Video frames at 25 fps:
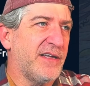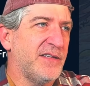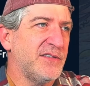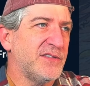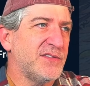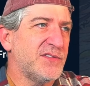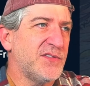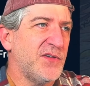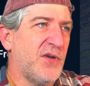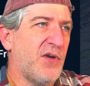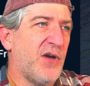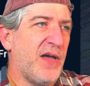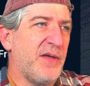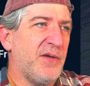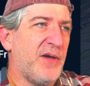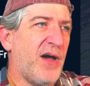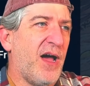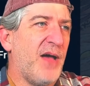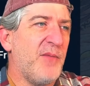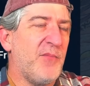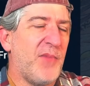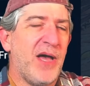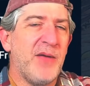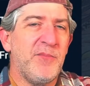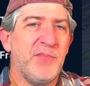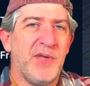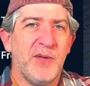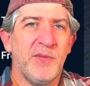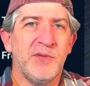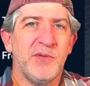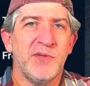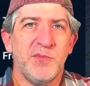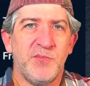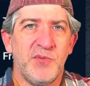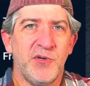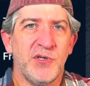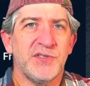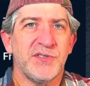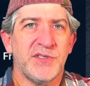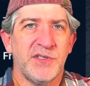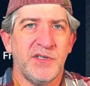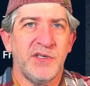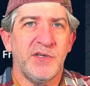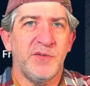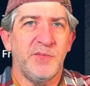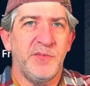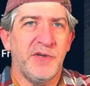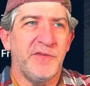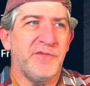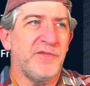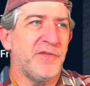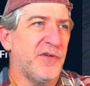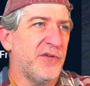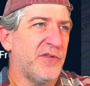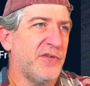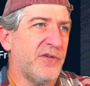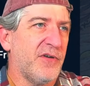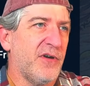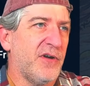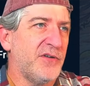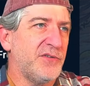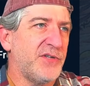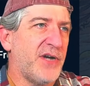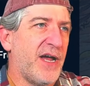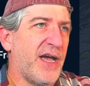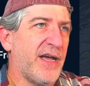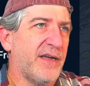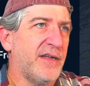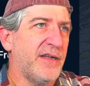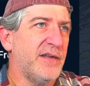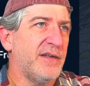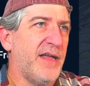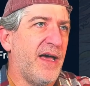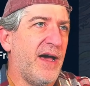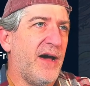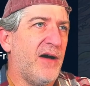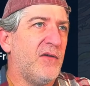so I might be able to push a little bit further on Dragon now.